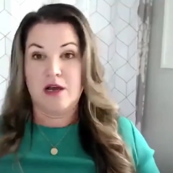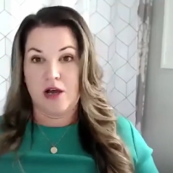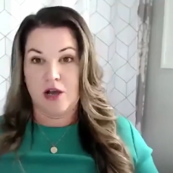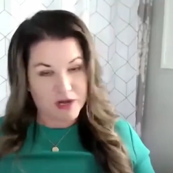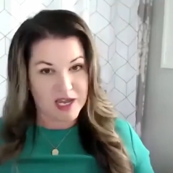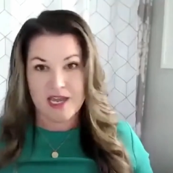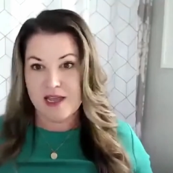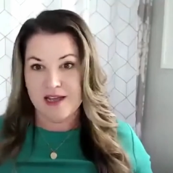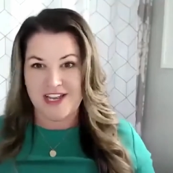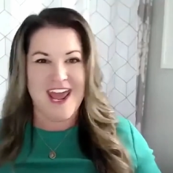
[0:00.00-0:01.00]

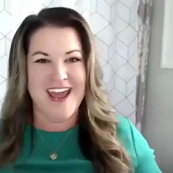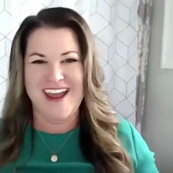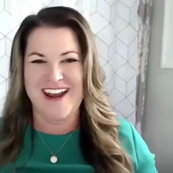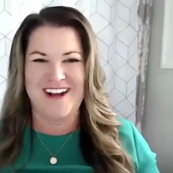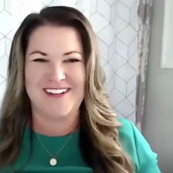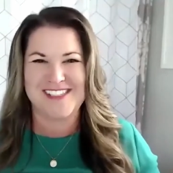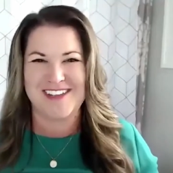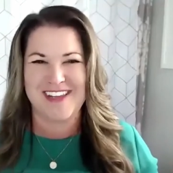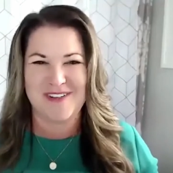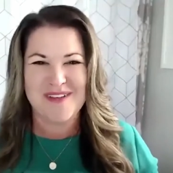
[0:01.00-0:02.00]
Okay. So
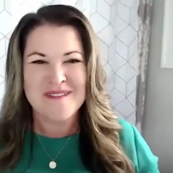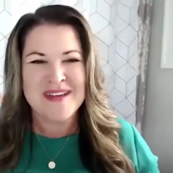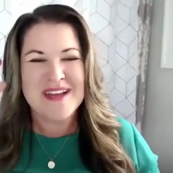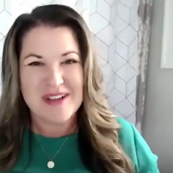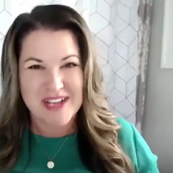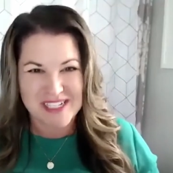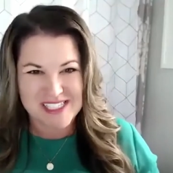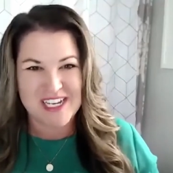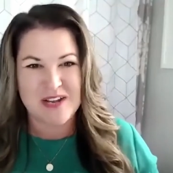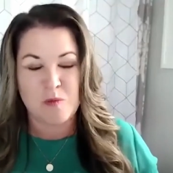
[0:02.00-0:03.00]
then
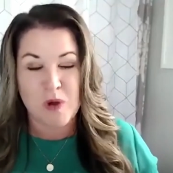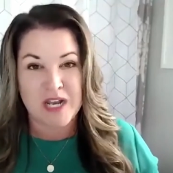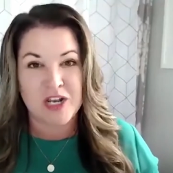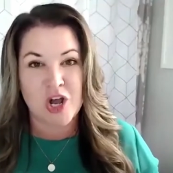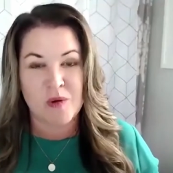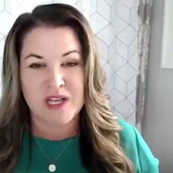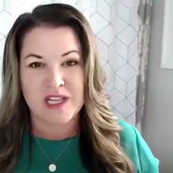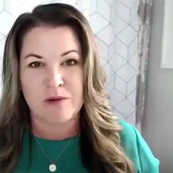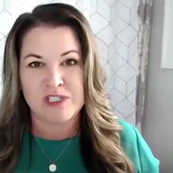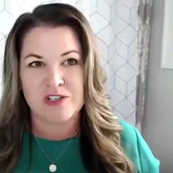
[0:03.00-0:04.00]
and knowing
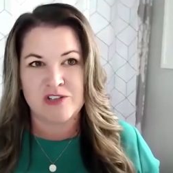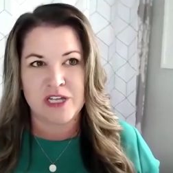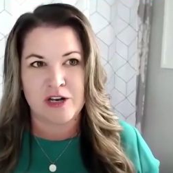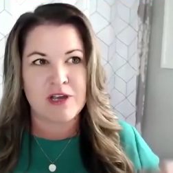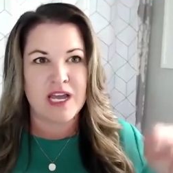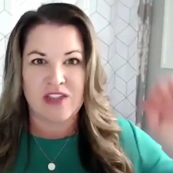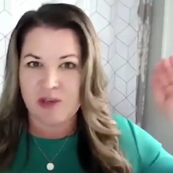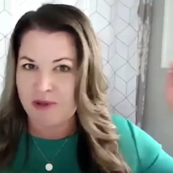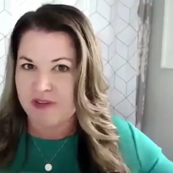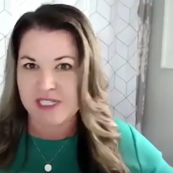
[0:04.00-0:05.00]
that once you do that, okay, I
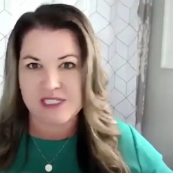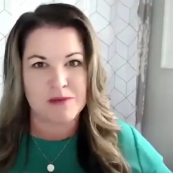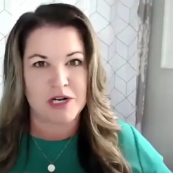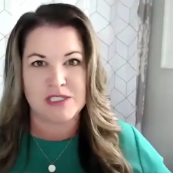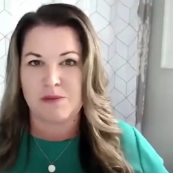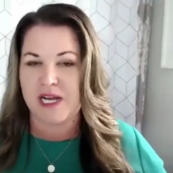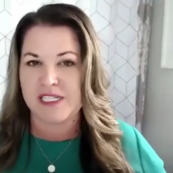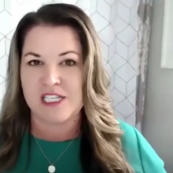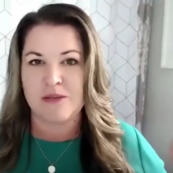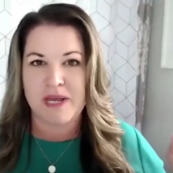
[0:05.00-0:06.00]
think we've got some art
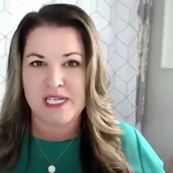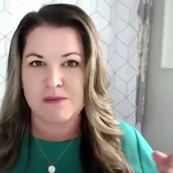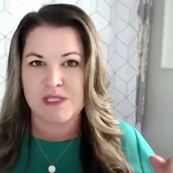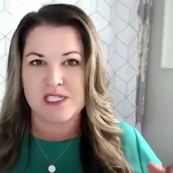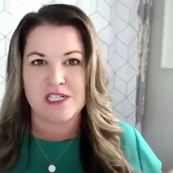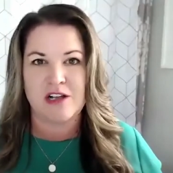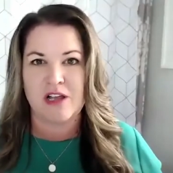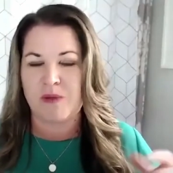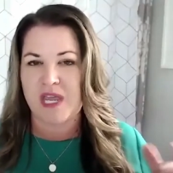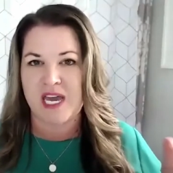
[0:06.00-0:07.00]
supplies in the basement still.
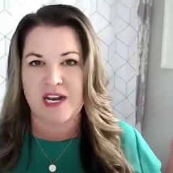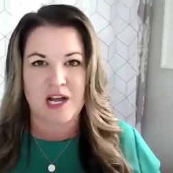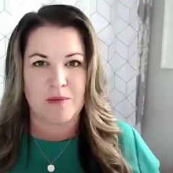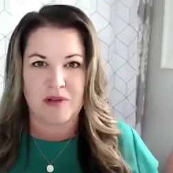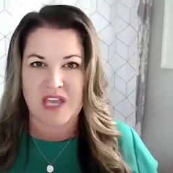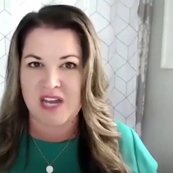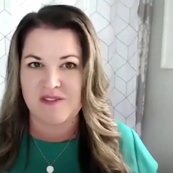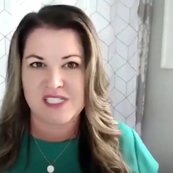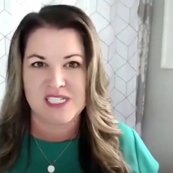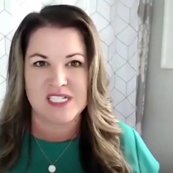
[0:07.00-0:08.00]
And we had a couple
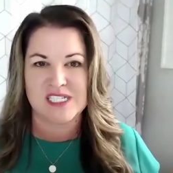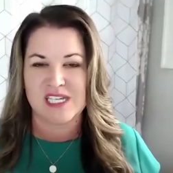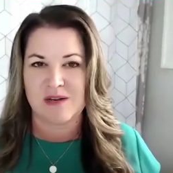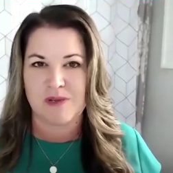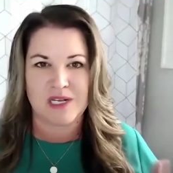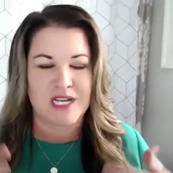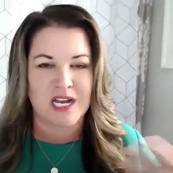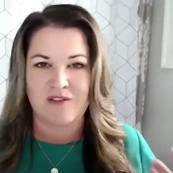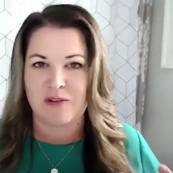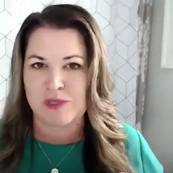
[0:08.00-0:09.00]
canvases that we had
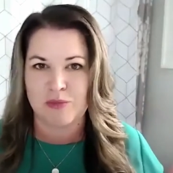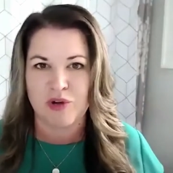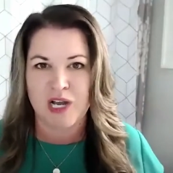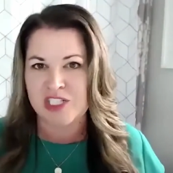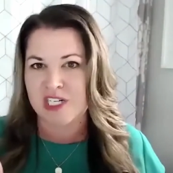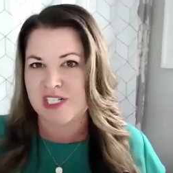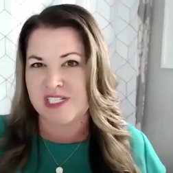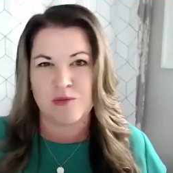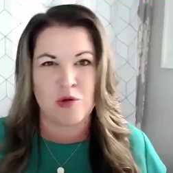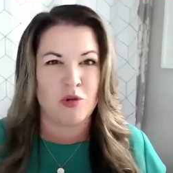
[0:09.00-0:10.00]
gotten from some project and
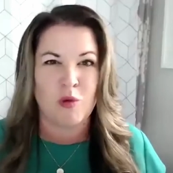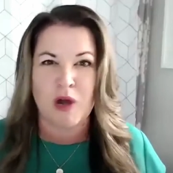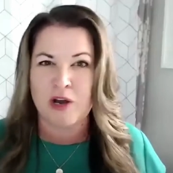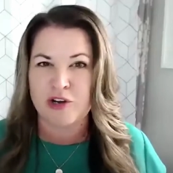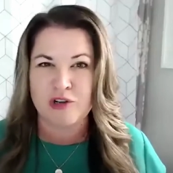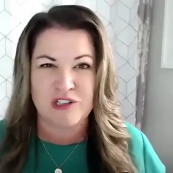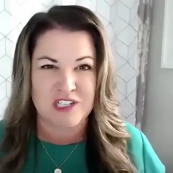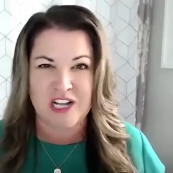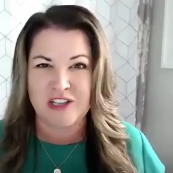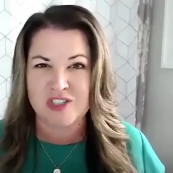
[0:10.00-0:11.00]
some old
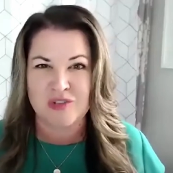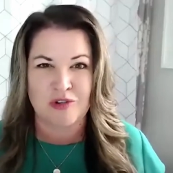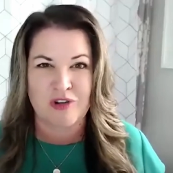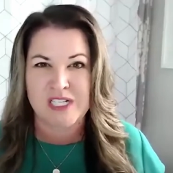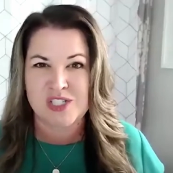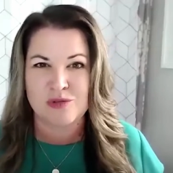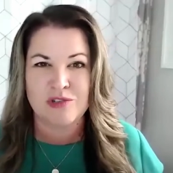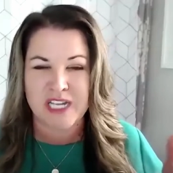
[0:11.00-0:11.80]
watercolors from grade school.